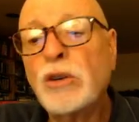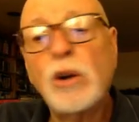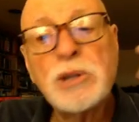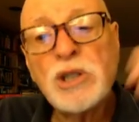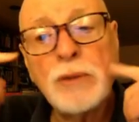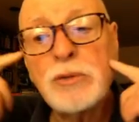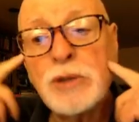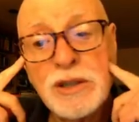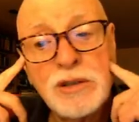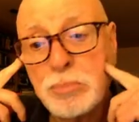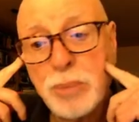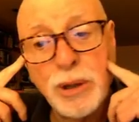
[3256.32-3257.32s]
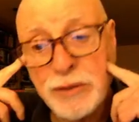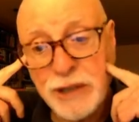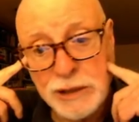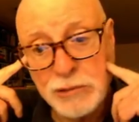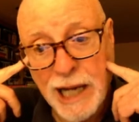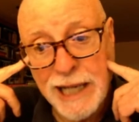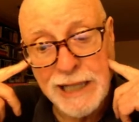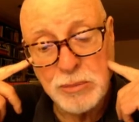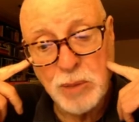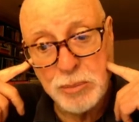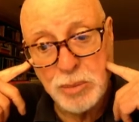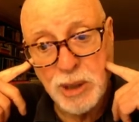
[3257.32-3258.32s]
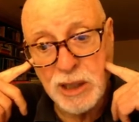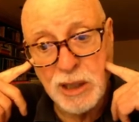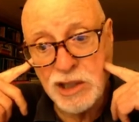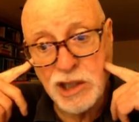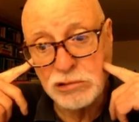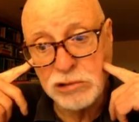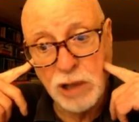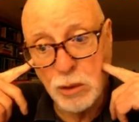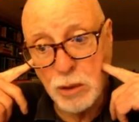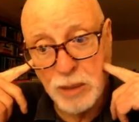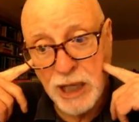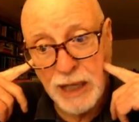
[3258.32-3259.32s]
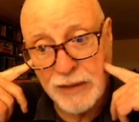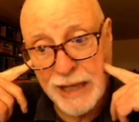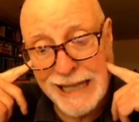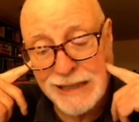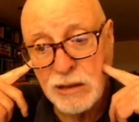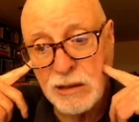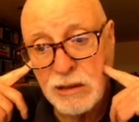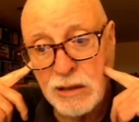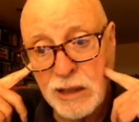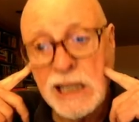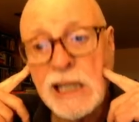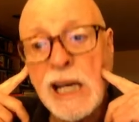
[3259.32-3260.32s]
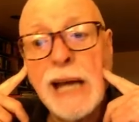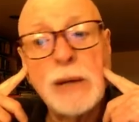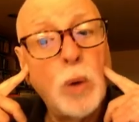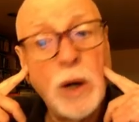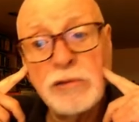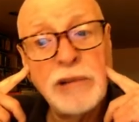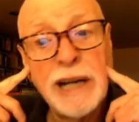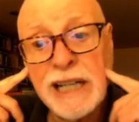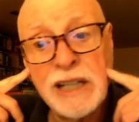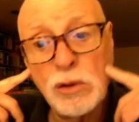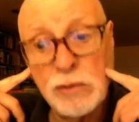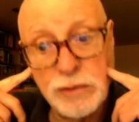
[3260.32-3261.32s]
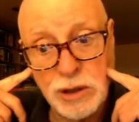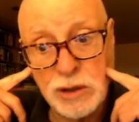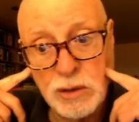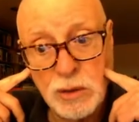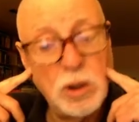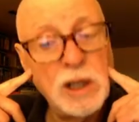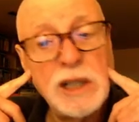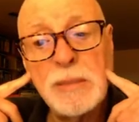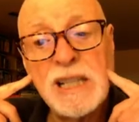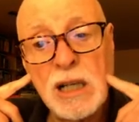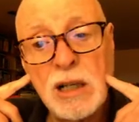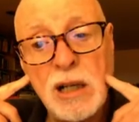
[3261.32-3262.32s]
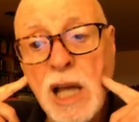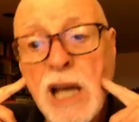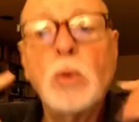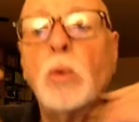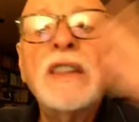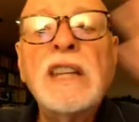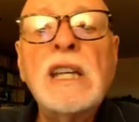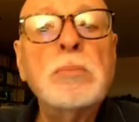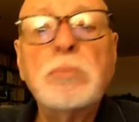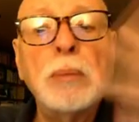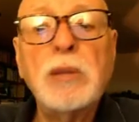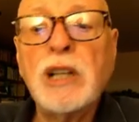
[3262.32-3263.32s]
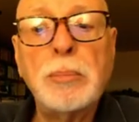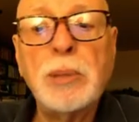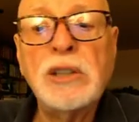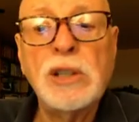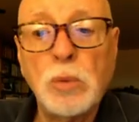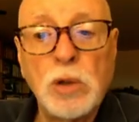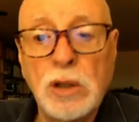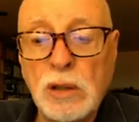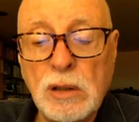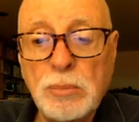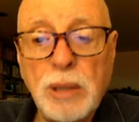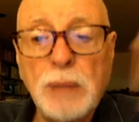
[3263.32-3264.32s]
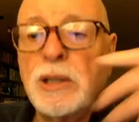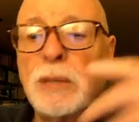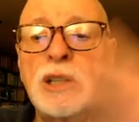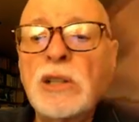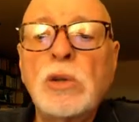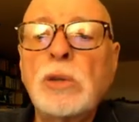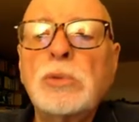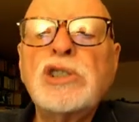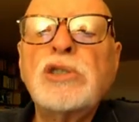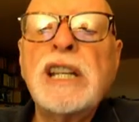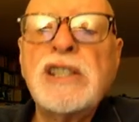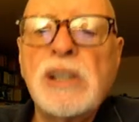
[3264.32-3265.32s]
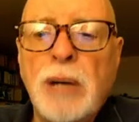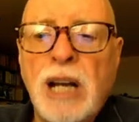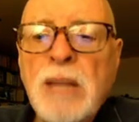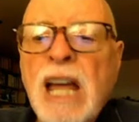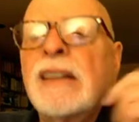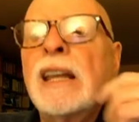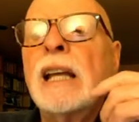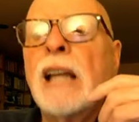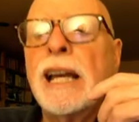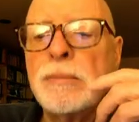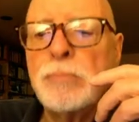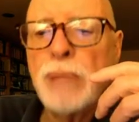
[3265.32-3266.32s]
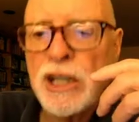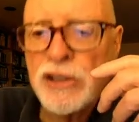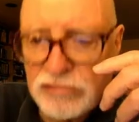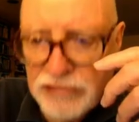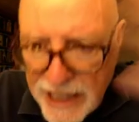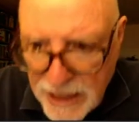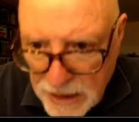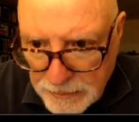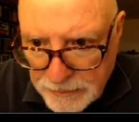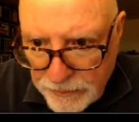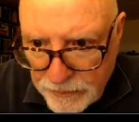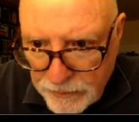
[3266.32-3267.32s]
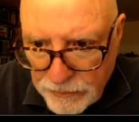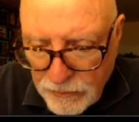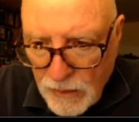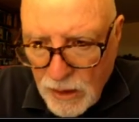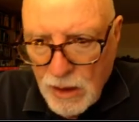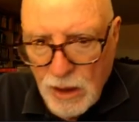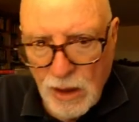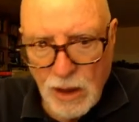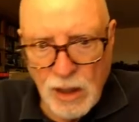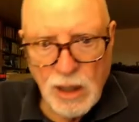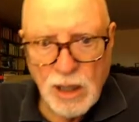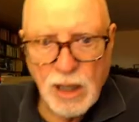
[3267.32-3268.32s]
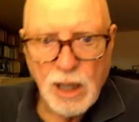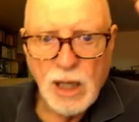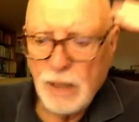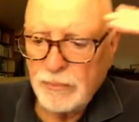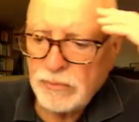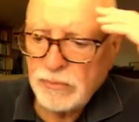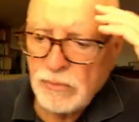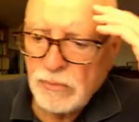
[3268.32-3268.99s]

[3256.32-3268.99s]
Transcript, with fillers: Gorbachev was perfectly right, in my opinion, to crow about that. He had won Reagan over, won him as a, won the public opinion of the world. Public opinion of the world was crazy about him. They liked him better than Reagan. Um,